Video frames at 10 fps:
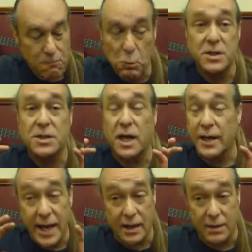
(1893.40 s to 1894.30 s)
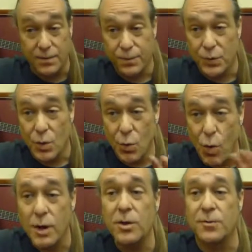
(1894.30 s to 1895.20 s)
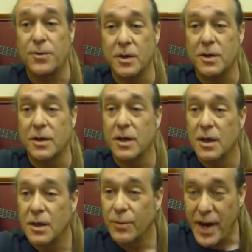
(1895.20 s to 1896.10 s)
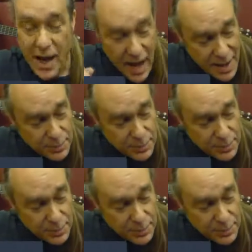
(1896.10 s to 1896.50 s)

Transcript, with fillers: which, again, wonderful. Right. But I